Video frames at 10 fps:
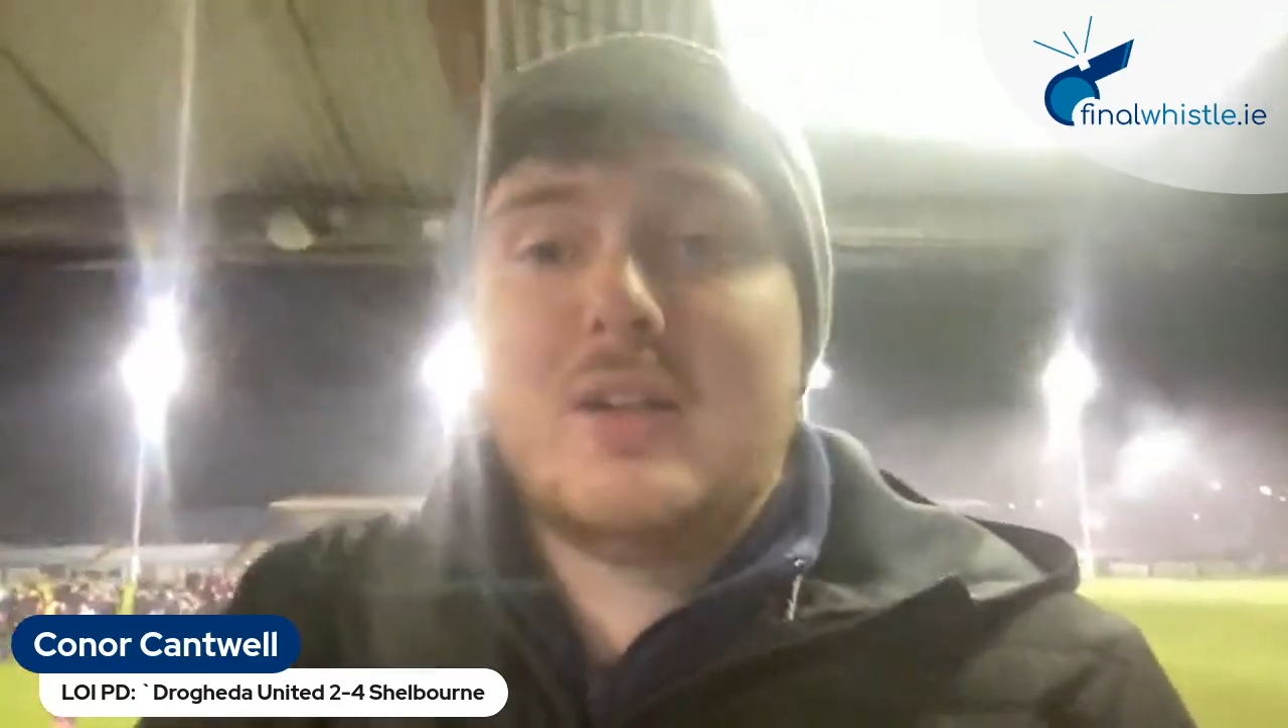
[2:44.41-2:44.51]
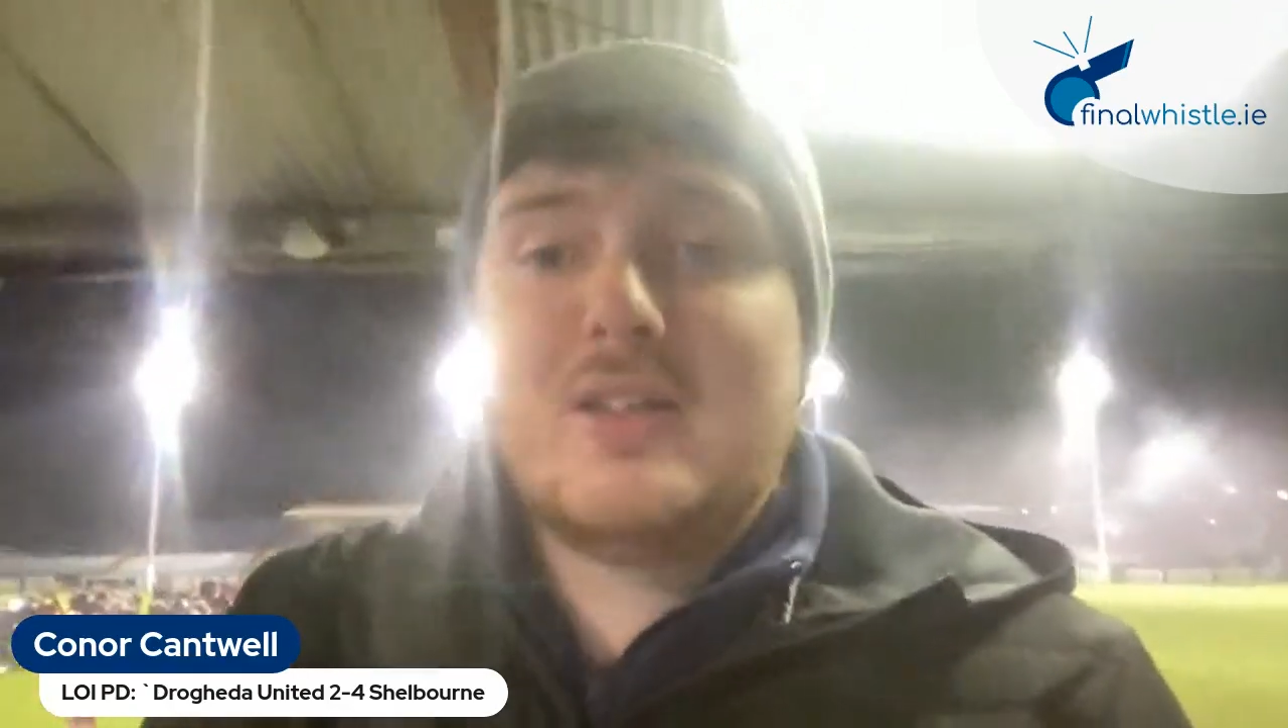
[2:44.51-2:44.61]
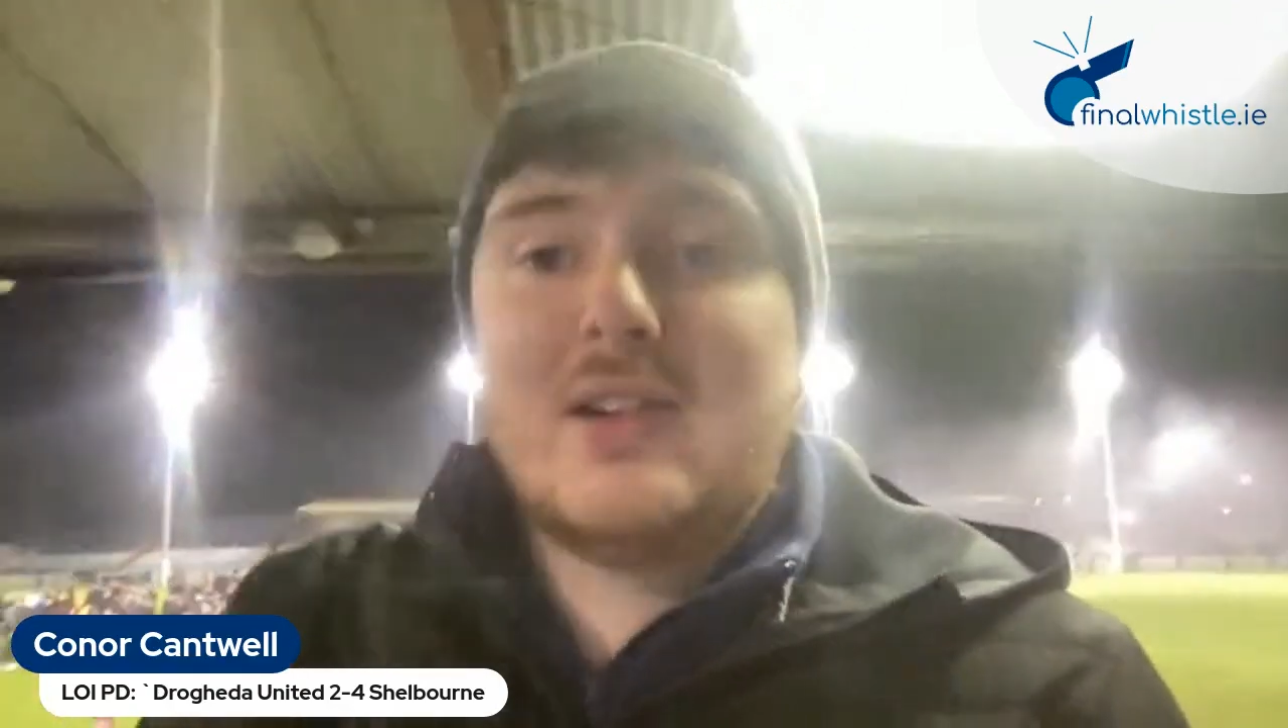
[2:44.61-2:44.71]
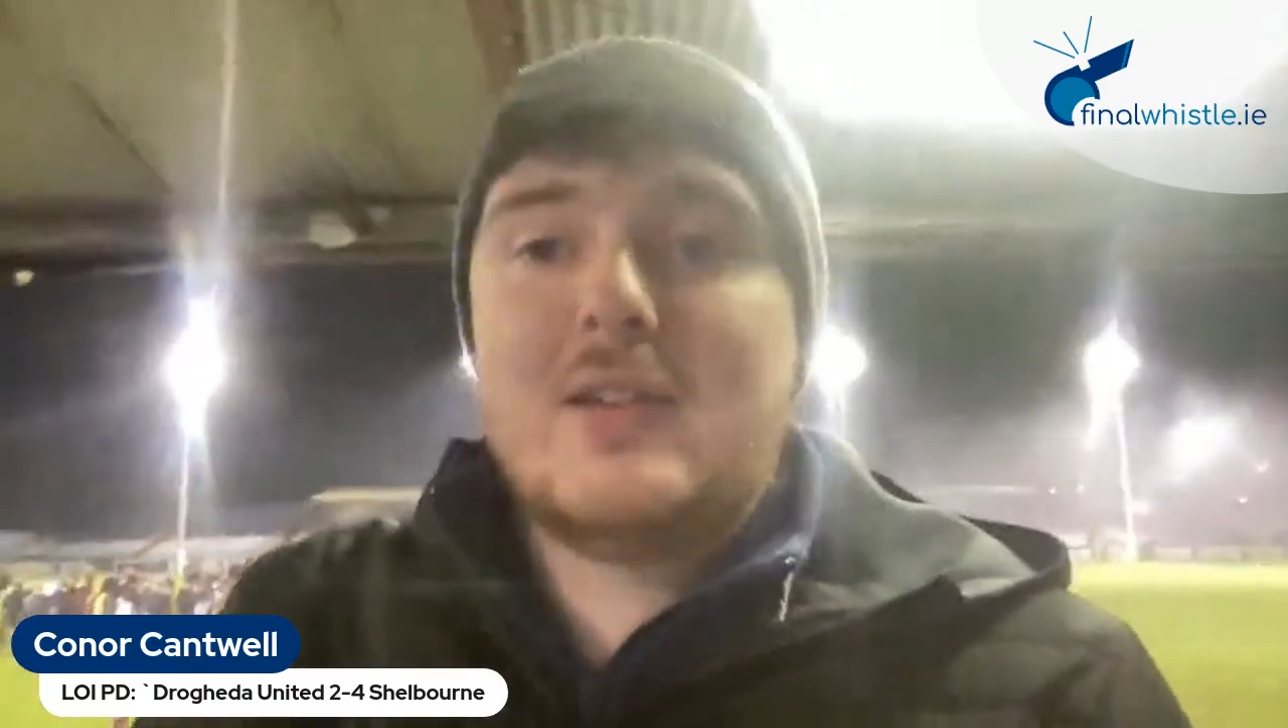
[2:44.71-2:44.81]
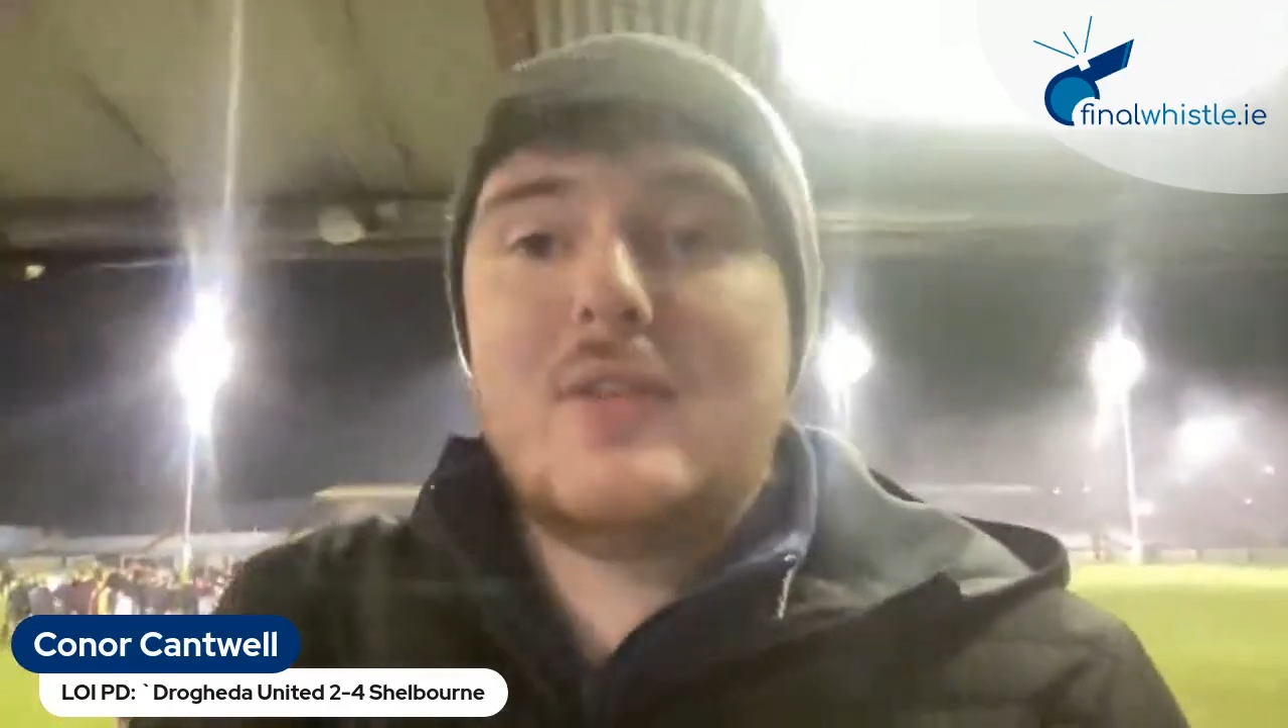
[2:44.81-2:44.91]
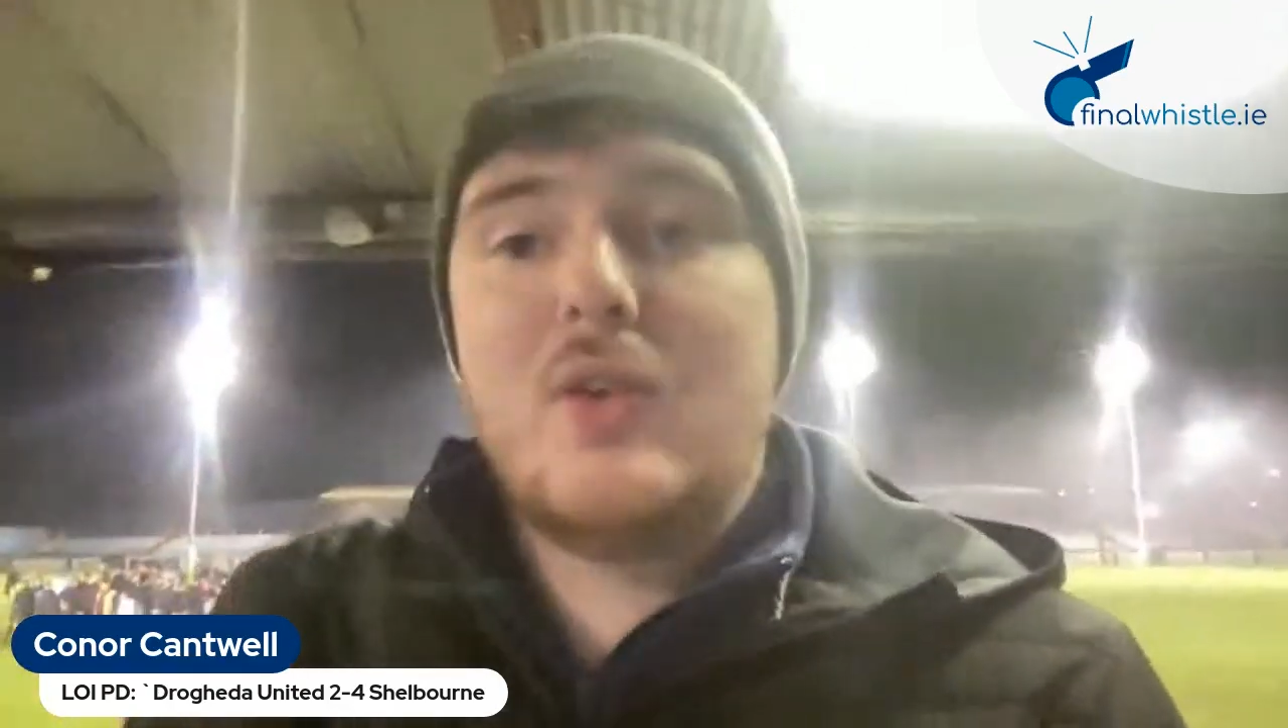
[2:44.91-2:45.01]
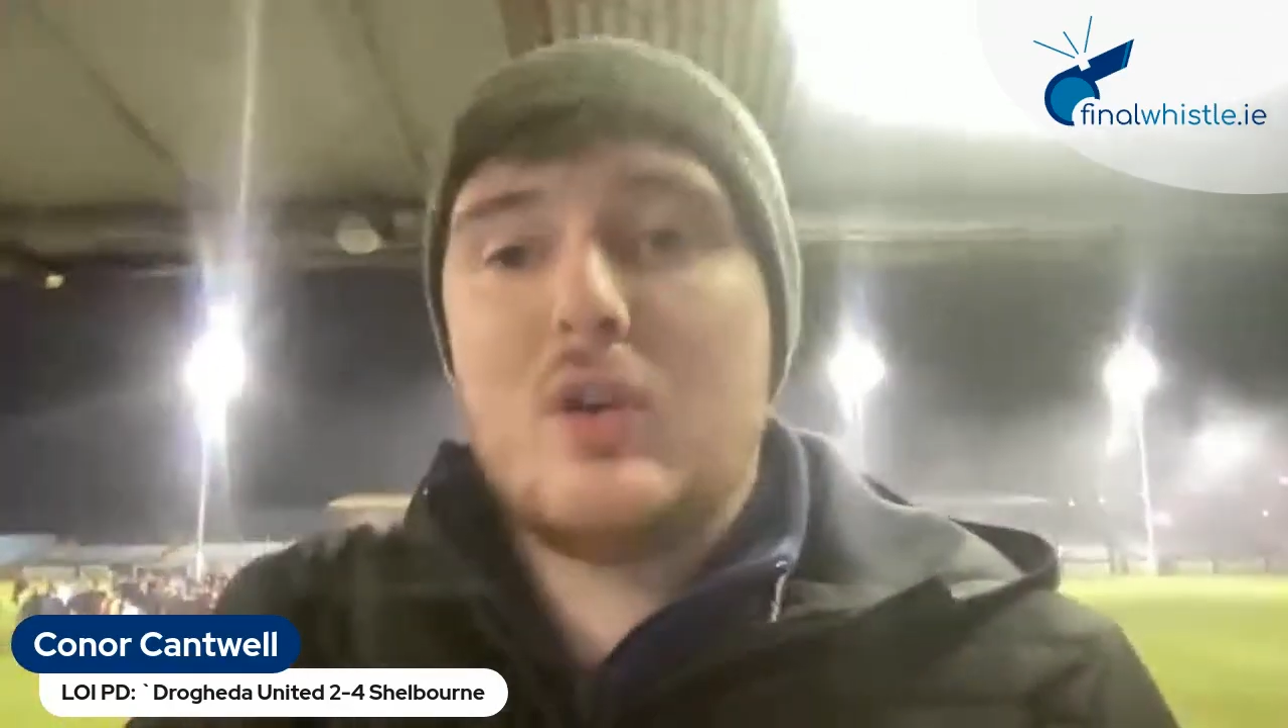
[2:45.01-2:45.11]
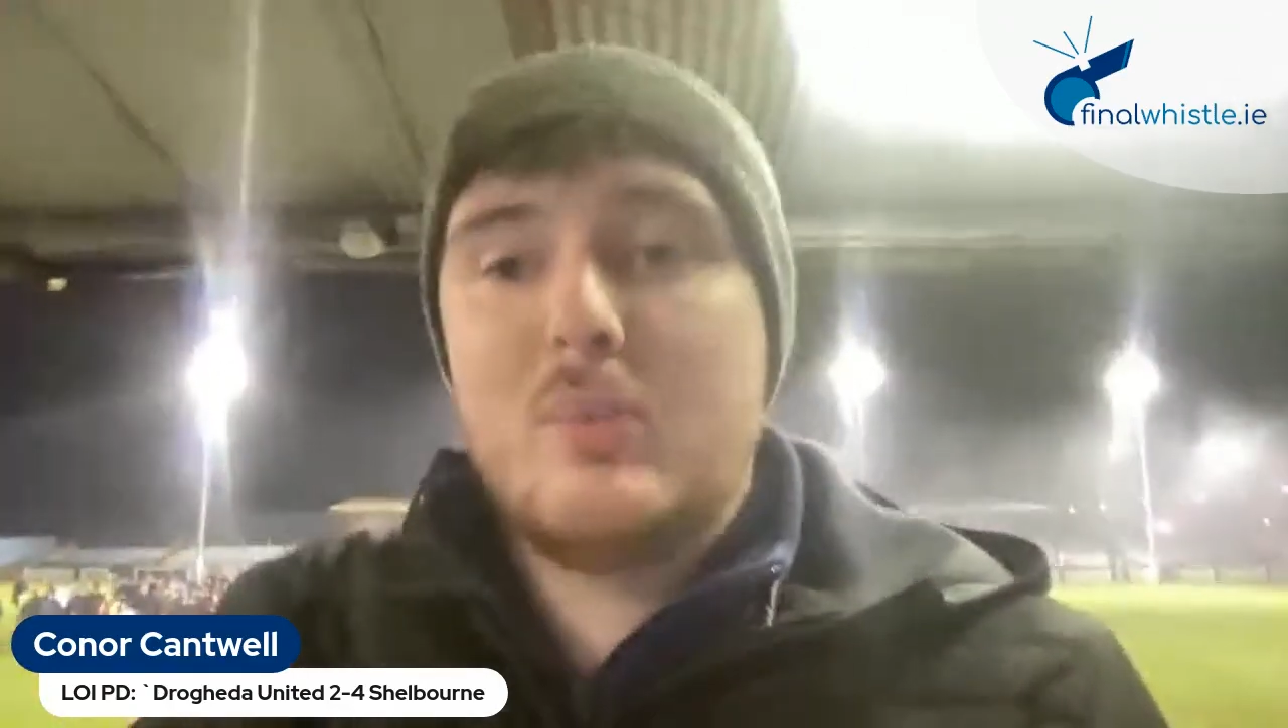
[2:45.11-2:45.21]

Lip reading: the 64th